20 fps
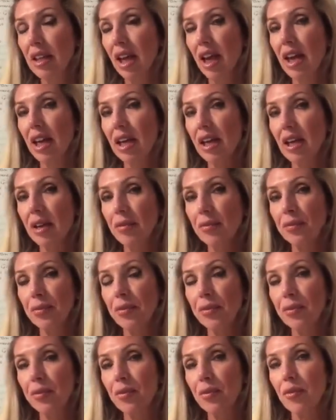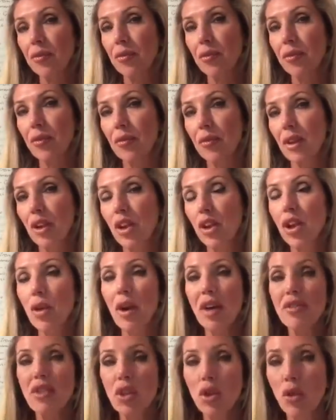You know,
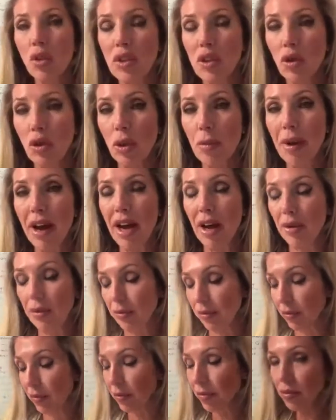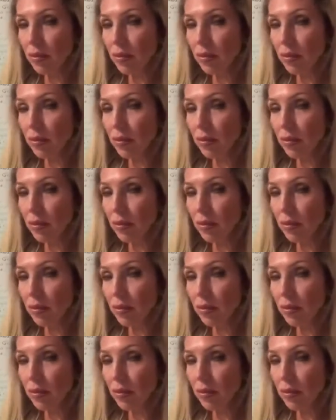I've talked all about